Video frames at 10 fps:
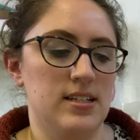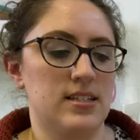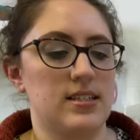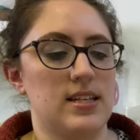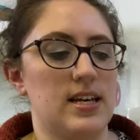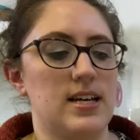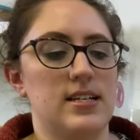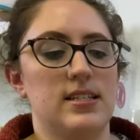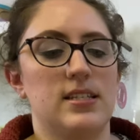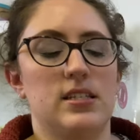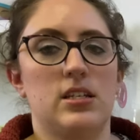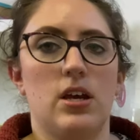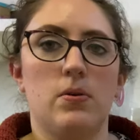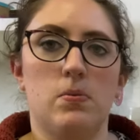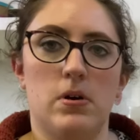Says,
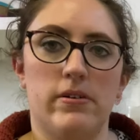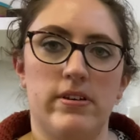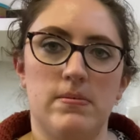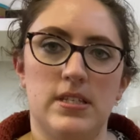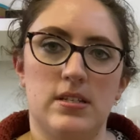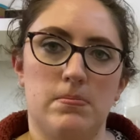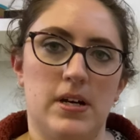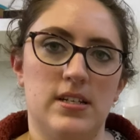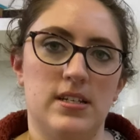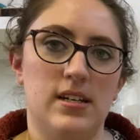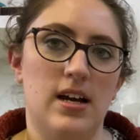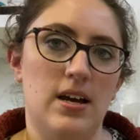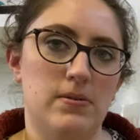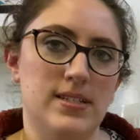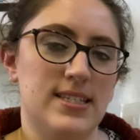"Don't worry, Mr. Button,
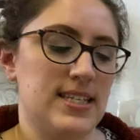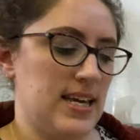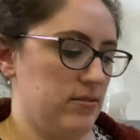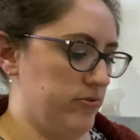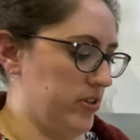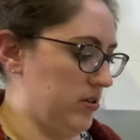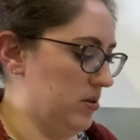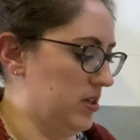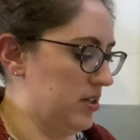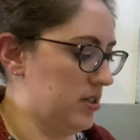I will save you."